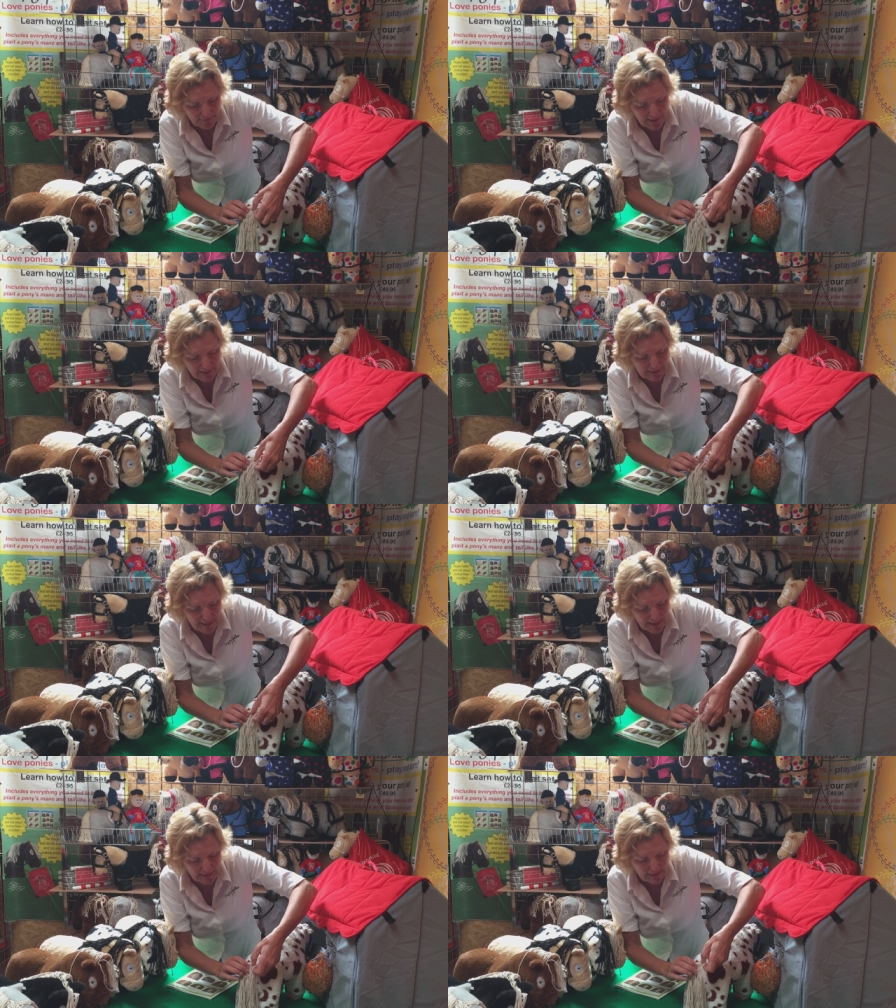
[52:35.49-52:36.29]
Then
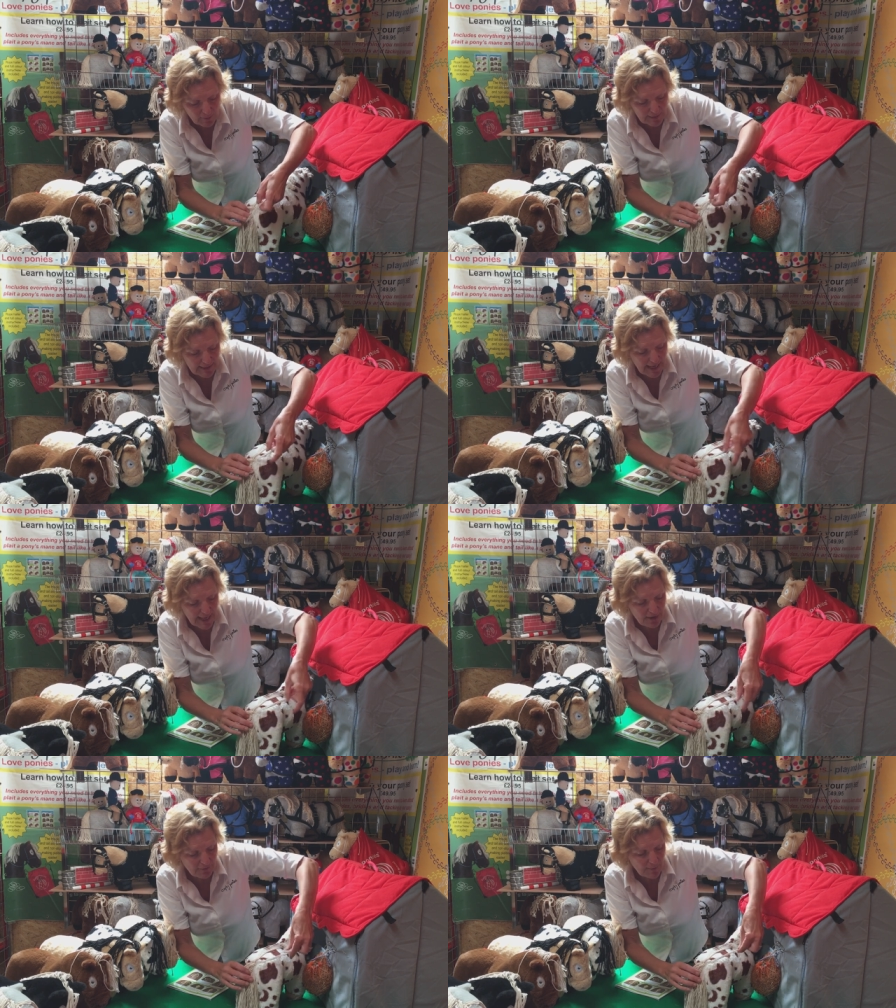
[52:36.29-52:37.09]
take a little bit of
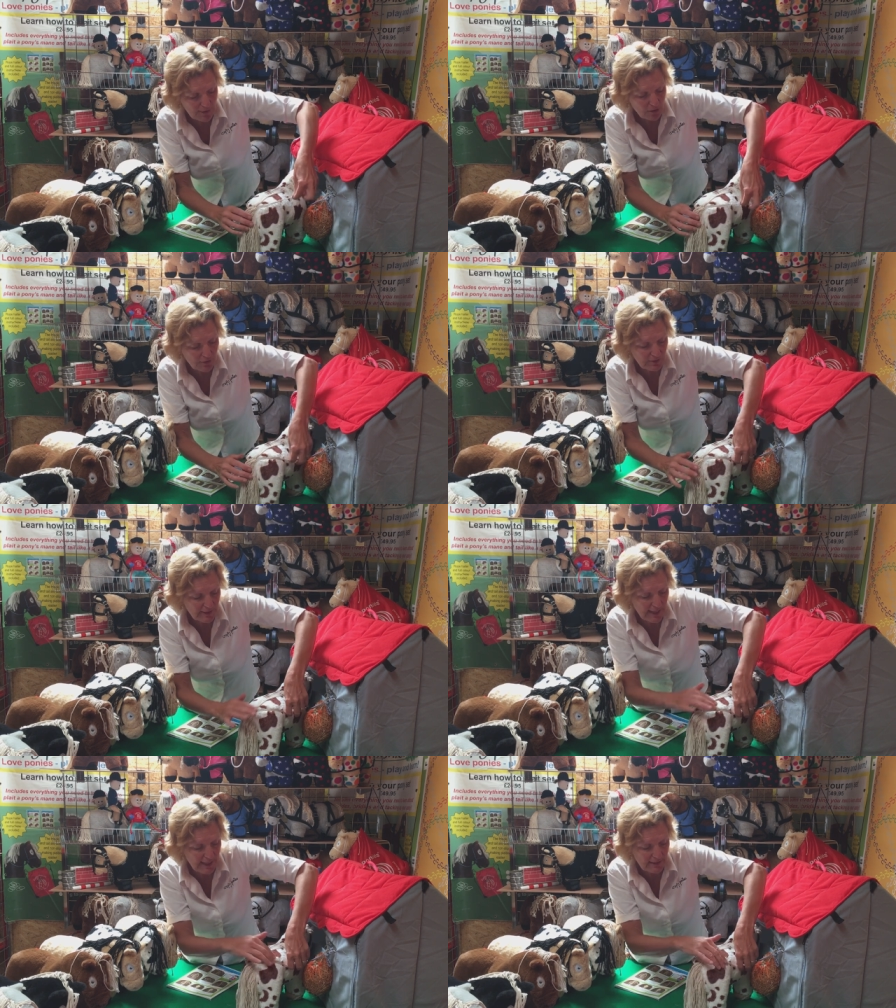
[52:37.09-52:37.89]
hair from the other
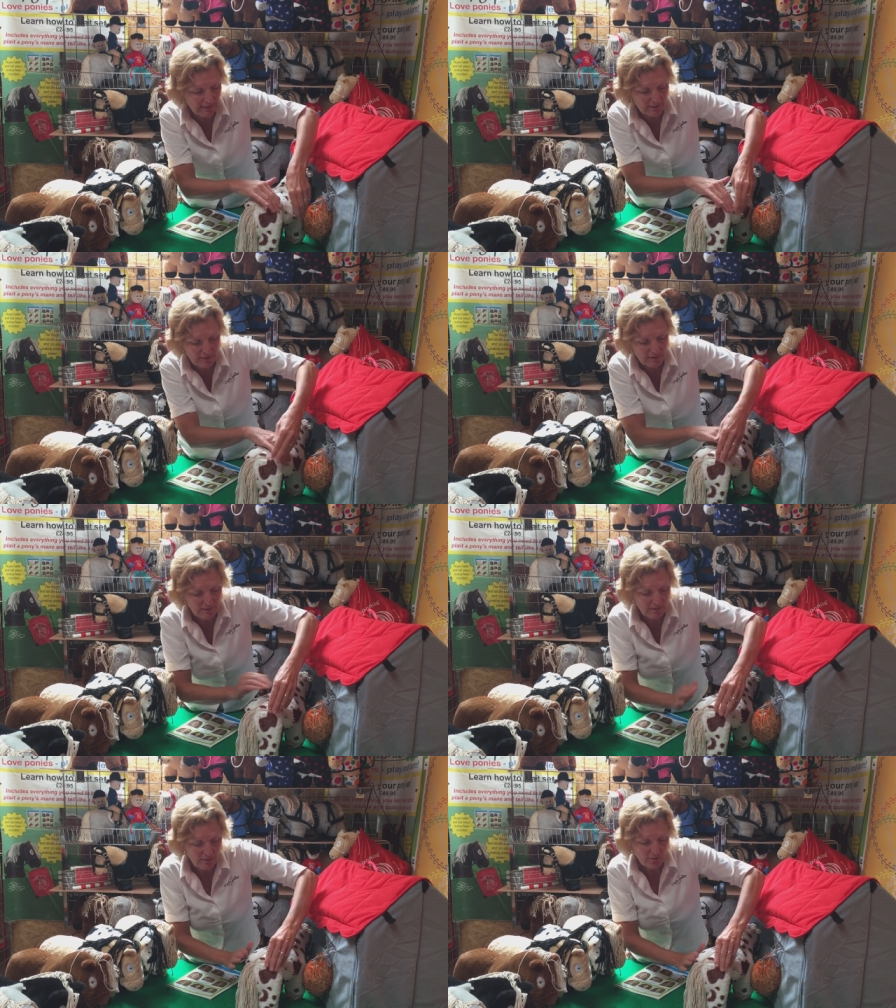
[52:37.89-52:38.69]
side,
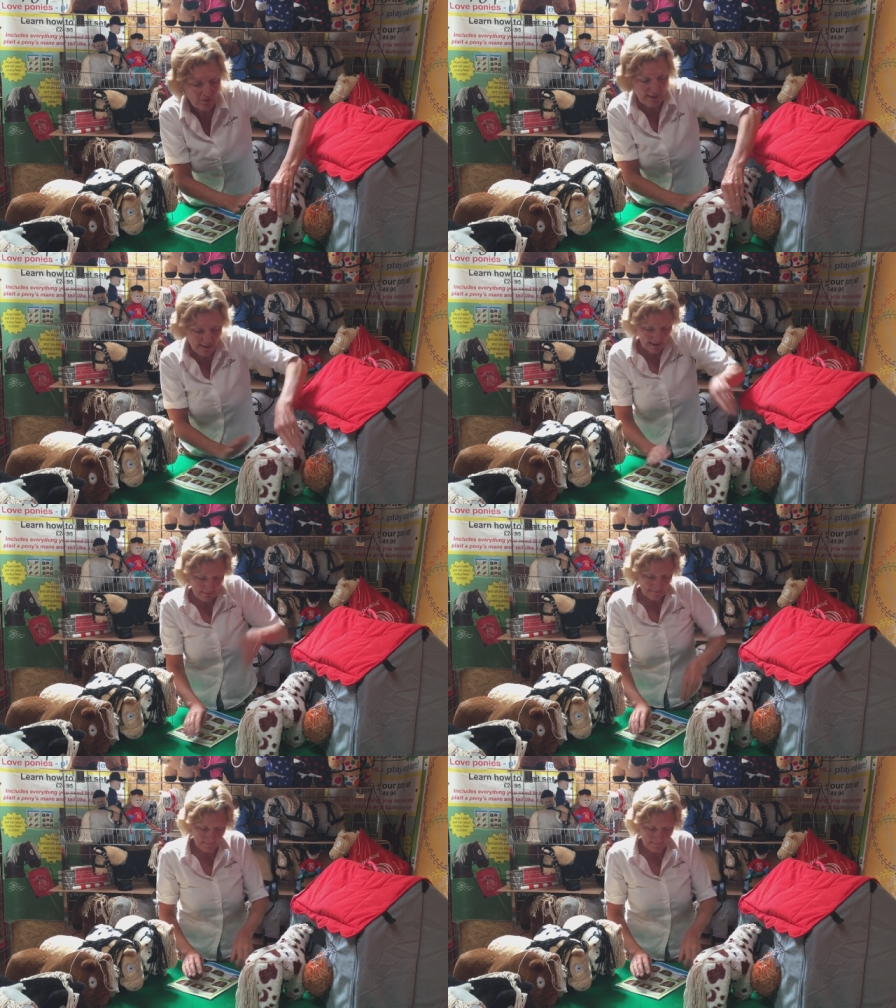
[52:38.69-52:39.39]
okay?